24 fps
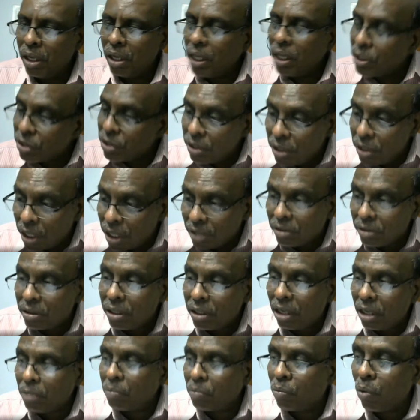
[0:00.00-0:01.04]
is
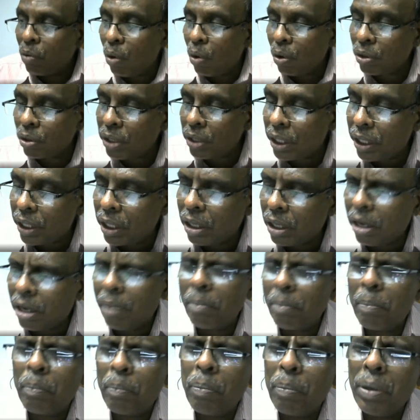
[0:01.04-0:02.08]
nothing more than a
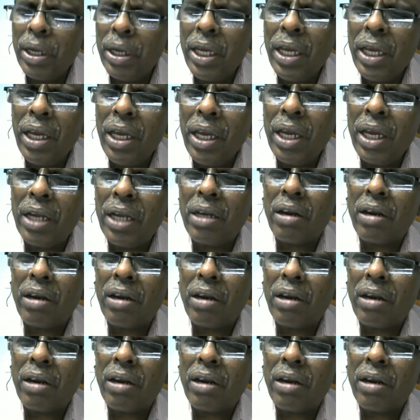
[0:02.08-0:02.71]
complete